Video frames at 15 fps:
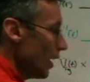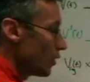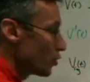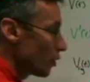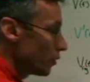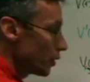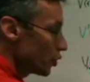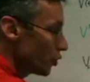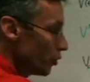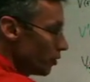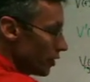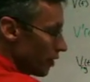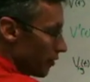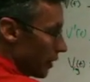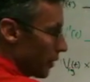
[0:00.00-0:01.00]
And so if we
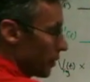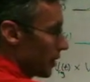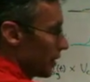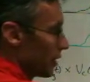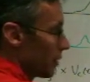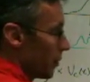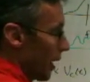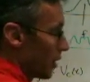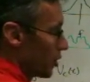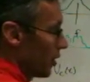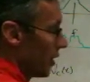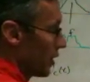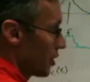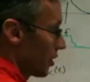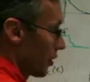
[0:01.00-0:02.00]
choose the frequency of the
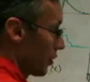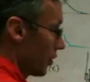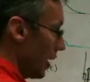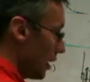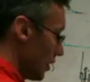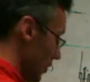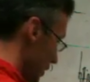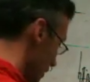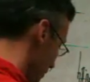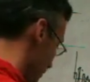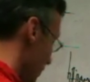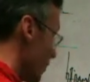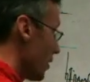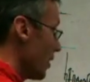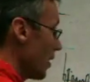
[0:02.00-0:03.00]
demodulation correctly,
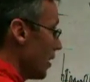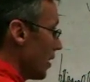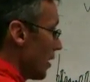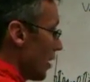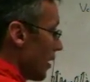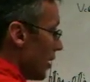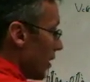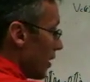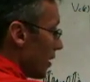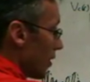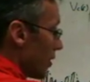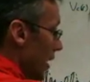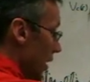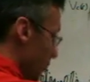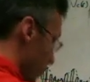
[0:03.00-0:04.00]

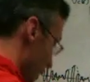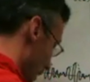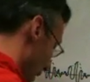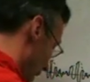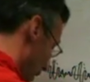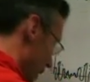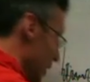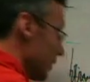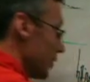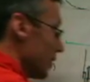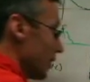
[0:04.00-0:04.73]
then we can